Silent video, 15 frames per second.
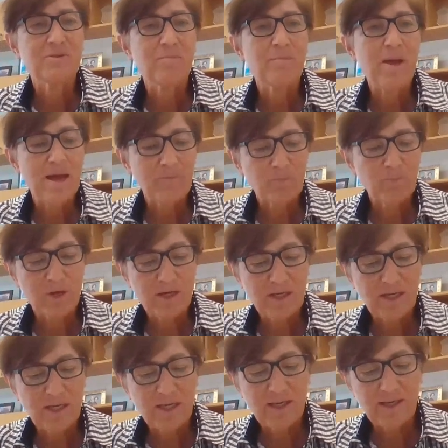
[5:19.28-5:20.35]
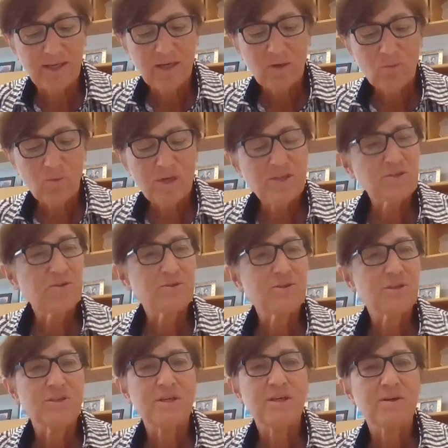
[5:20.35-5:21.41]
of pathbreaking research
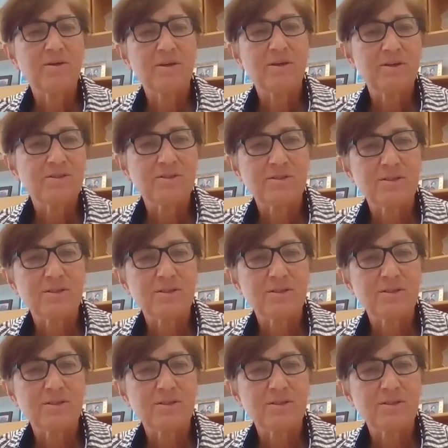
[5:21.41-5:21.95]
in the areas